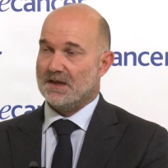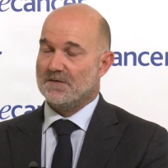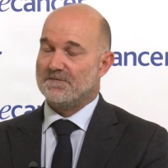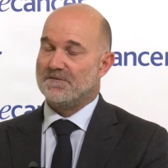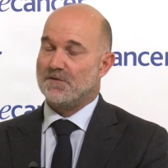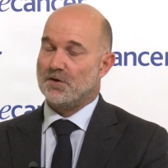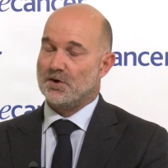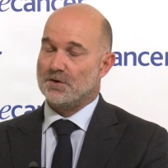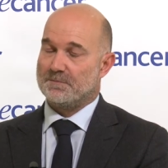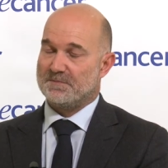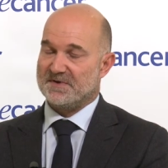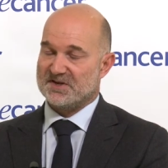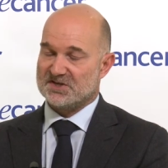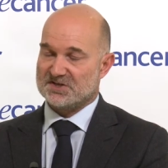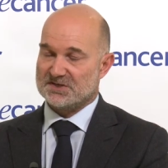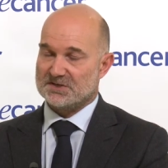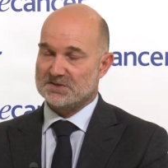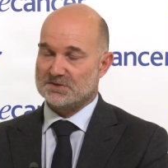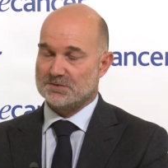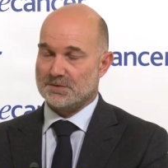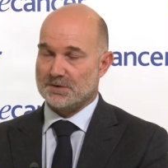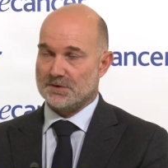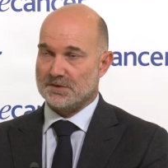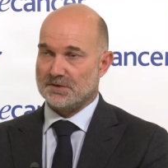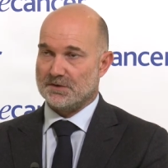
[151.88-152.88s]
For the
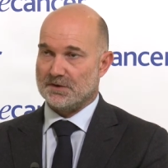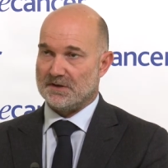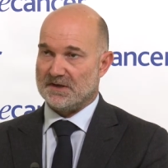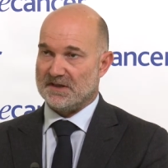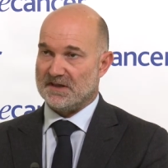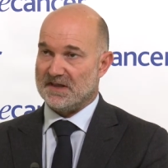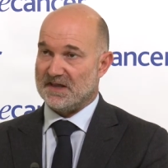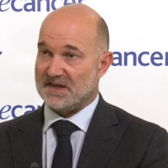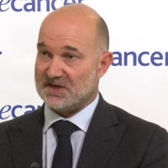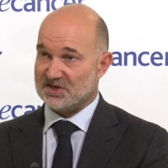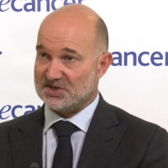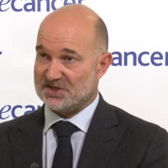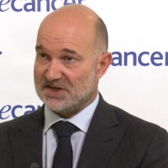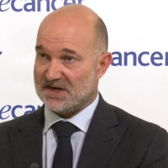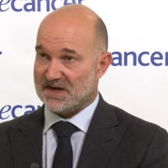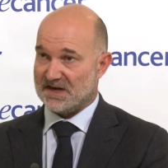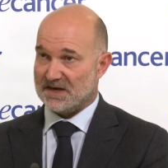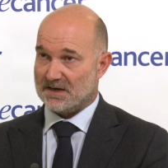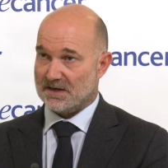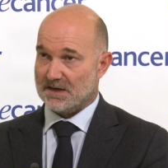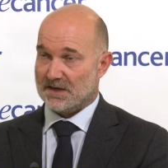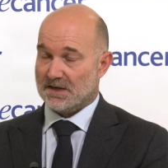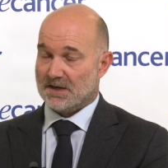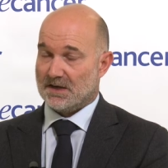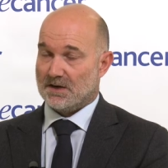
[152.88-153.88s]
patients recruited in
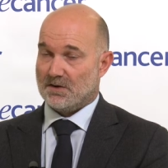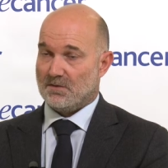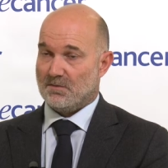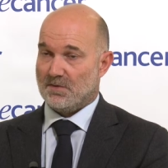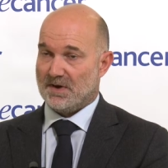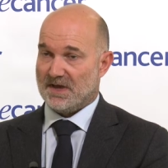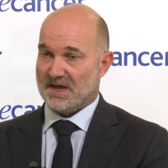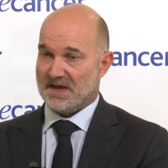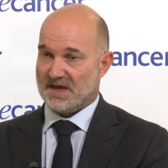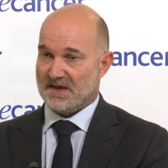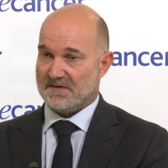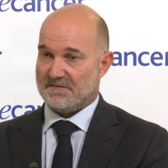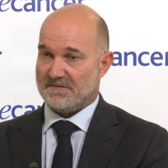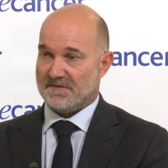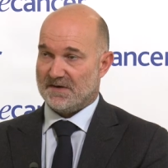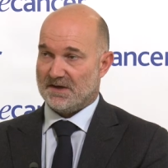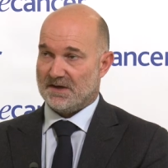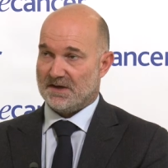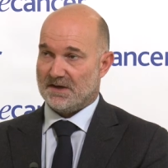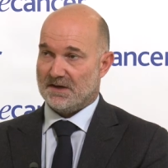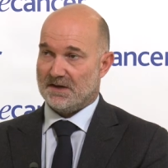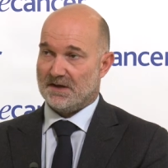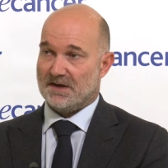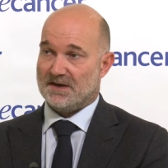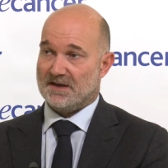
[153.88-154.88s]
Asia, we have
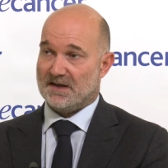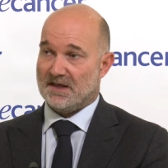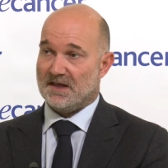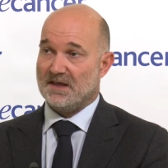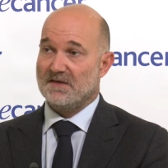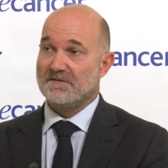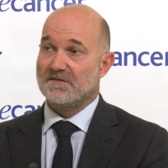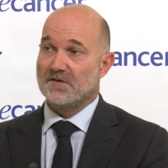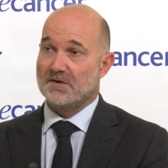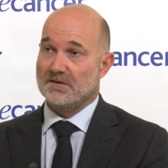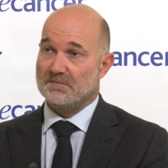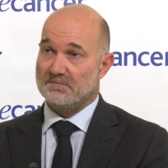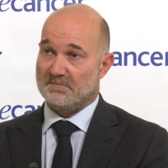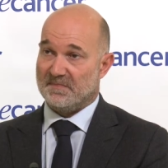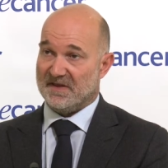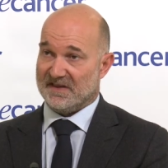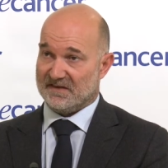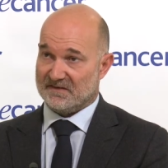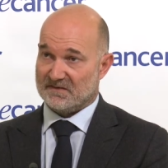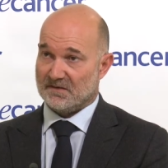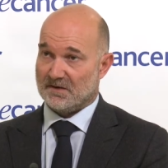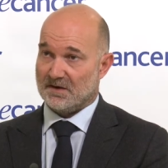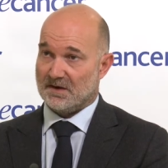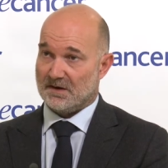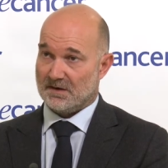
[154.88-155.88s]
uh, an even
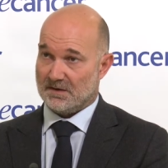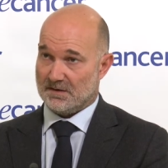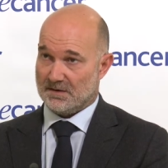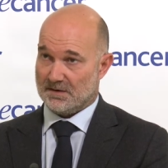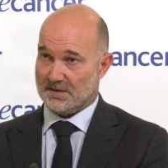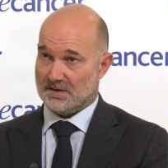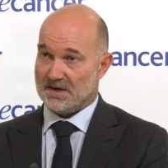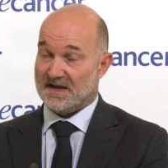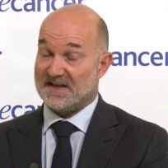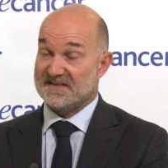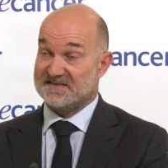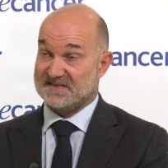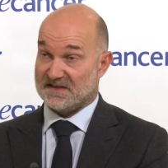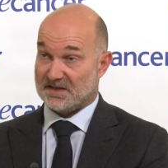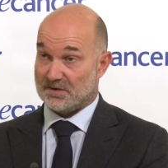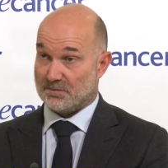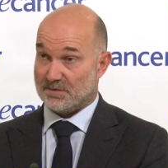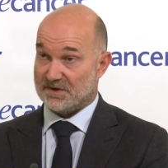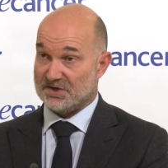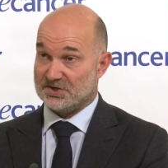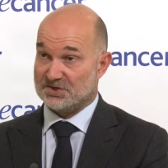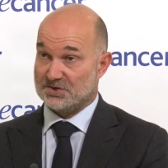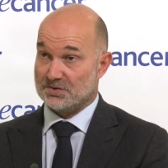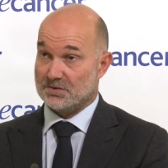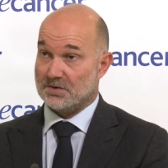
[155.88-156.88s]
better uh, hazard
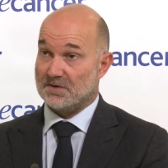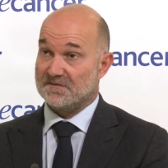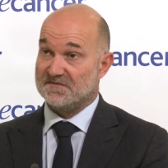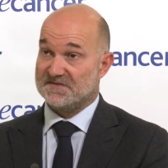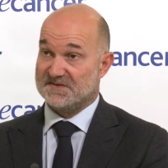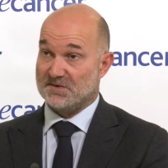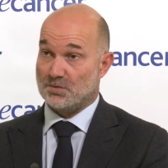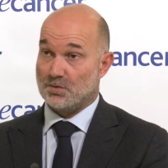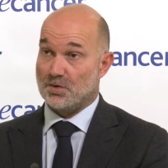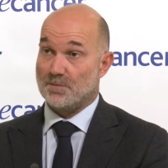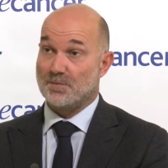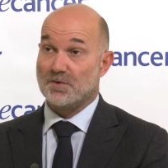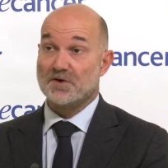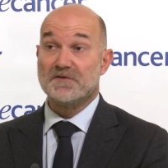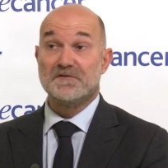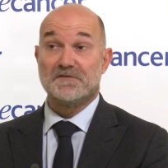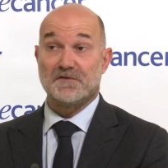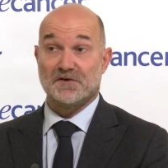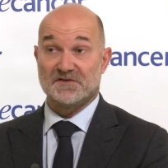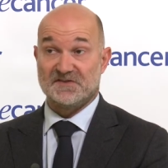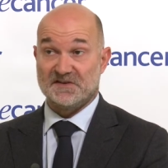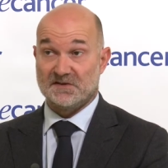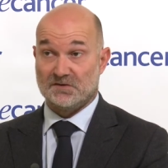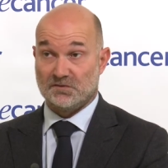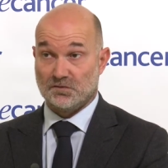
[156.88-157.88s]
ratio of
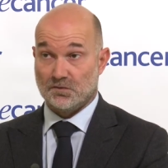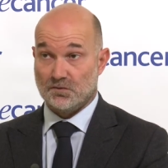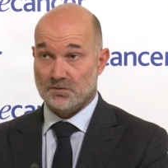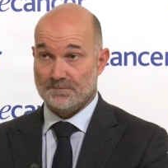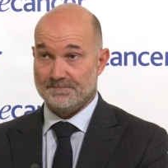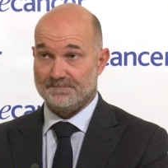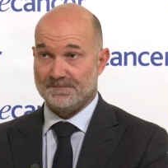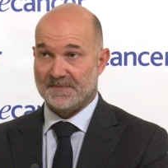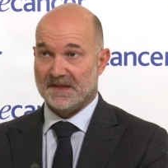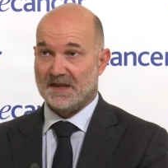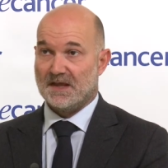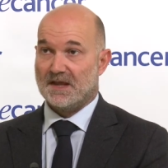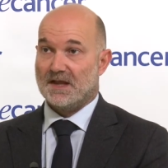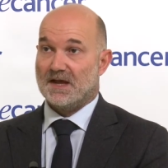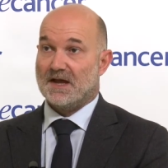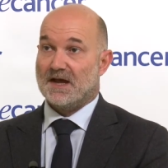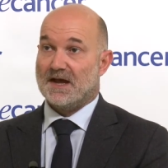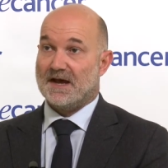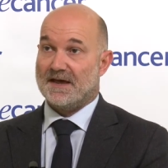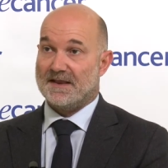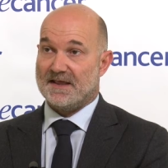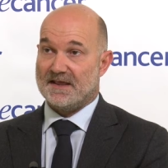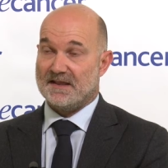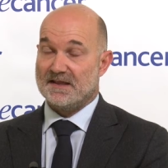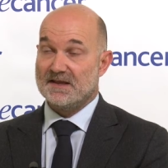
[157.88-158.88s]
0.42
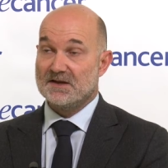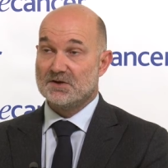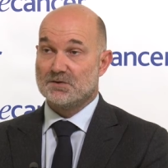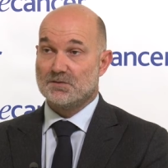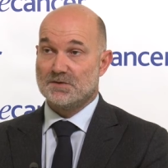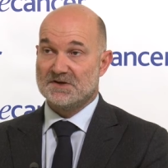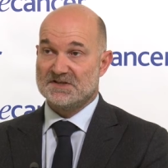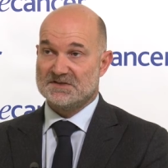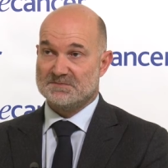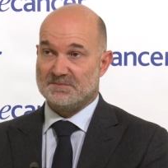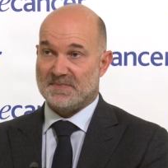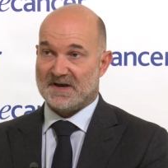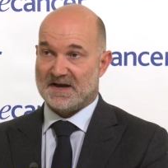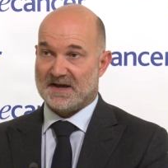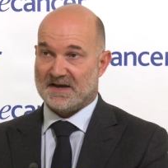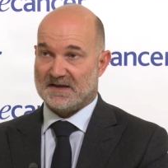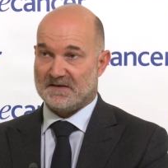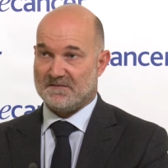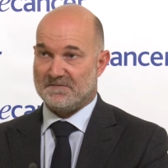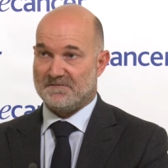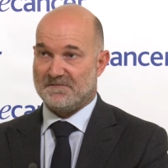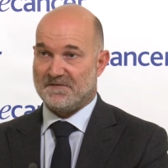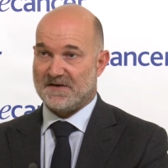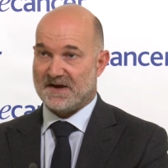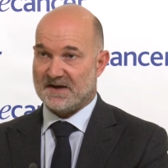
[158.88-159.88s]
and an increase by
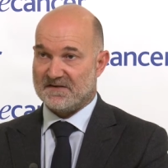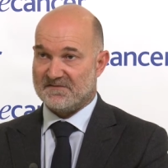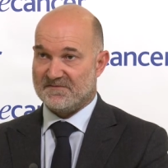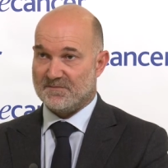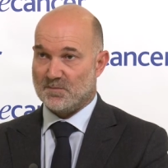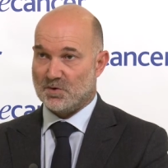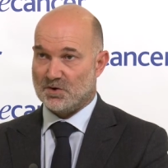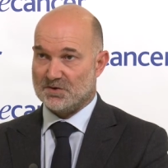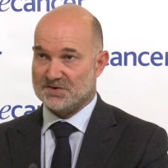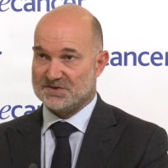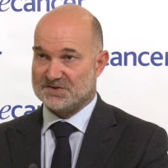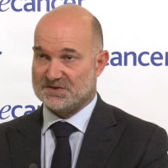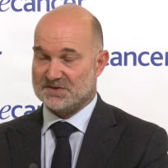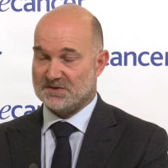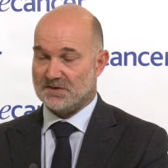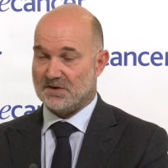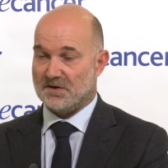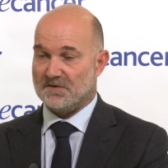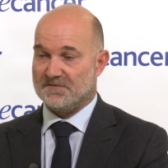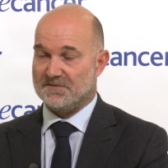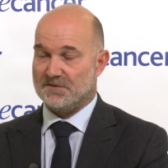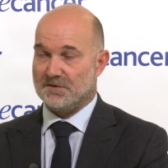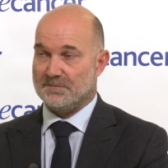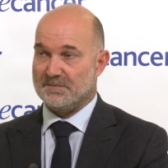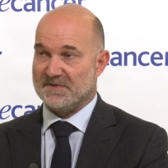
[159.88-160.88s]
five months
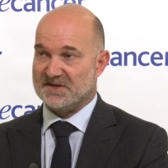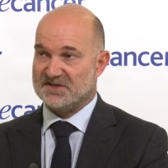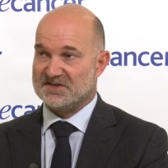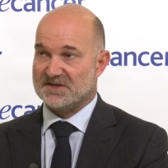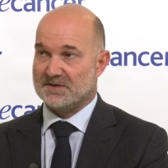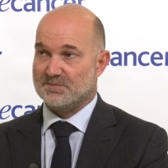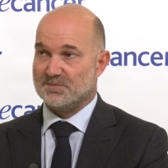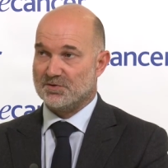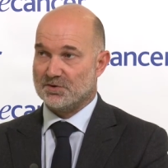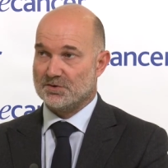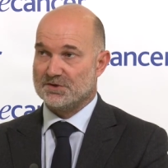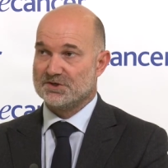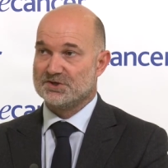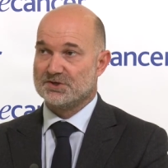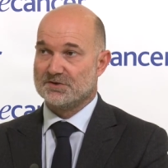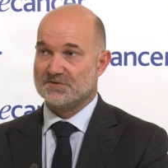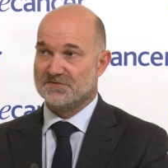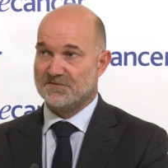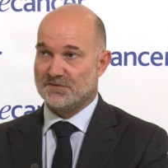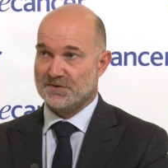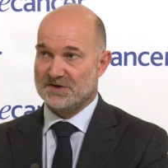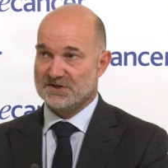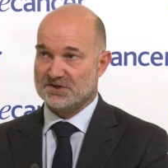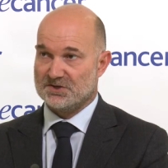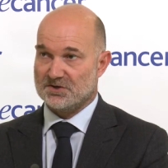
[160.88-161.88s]
of the median
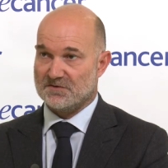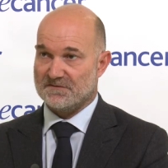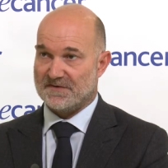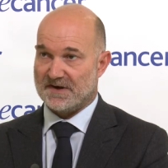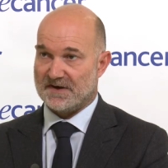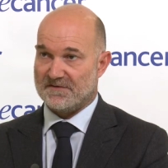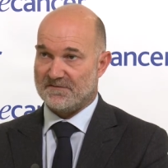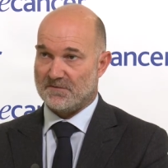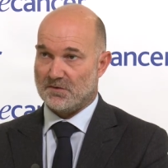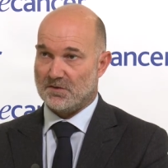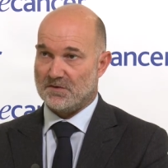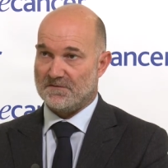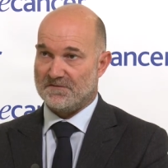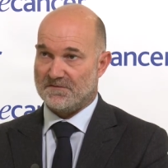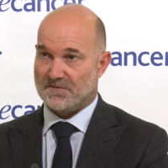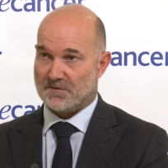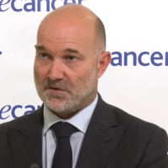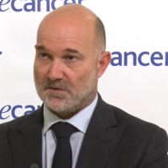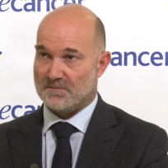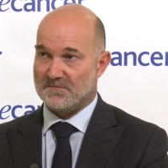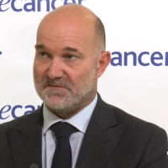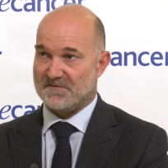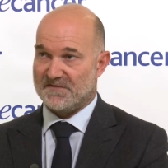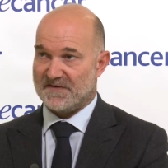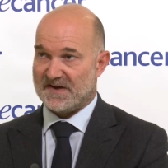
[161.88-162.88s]
progression-free survival
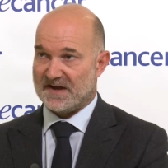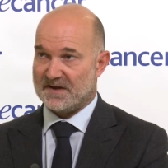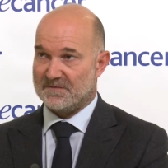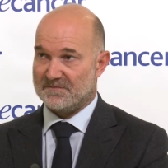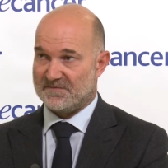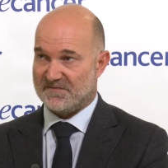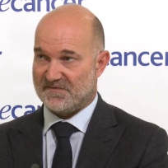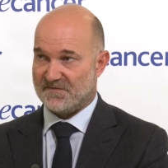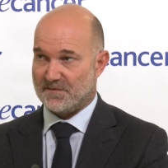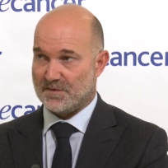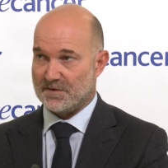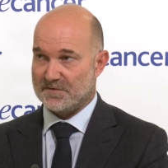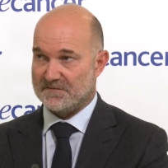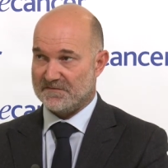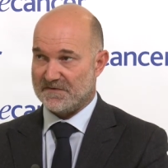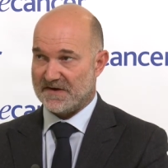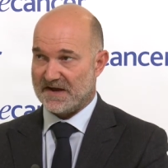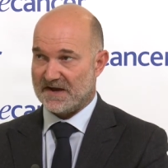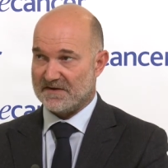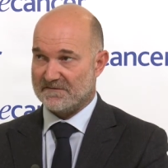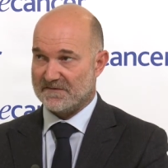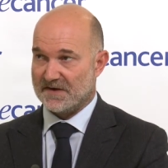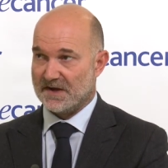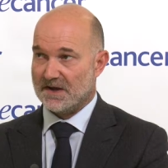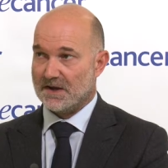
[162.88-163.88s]
from
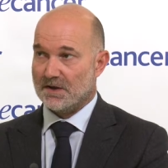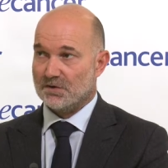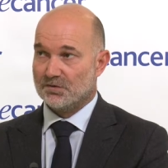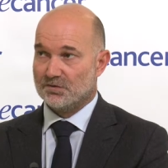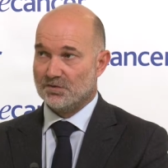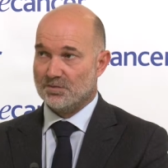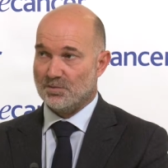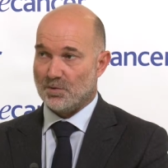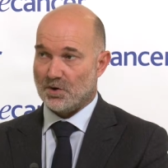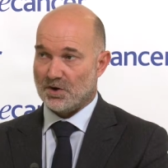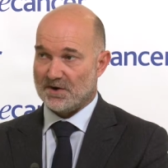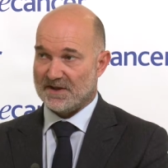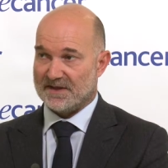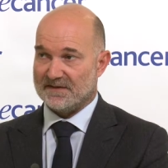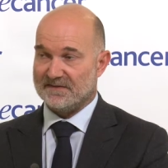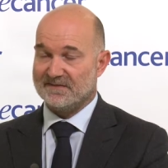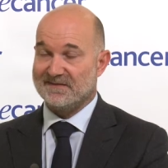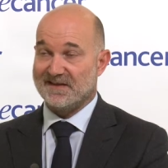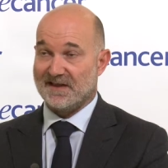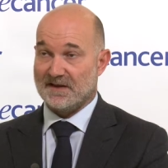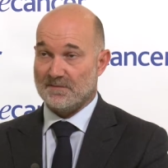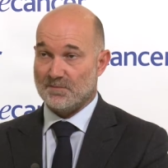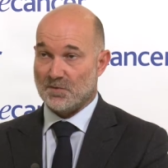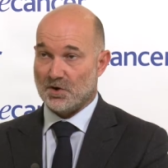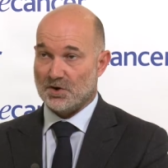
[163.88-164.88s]
5.5 to more than
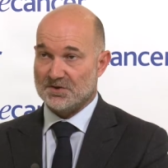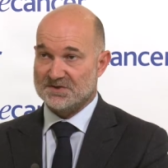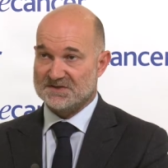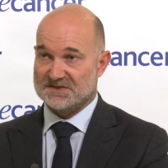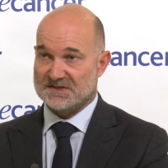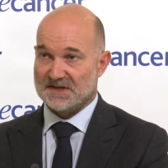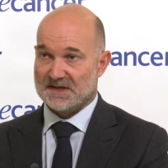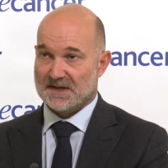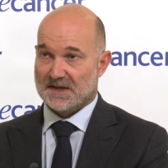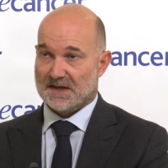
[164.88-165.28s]
10 months.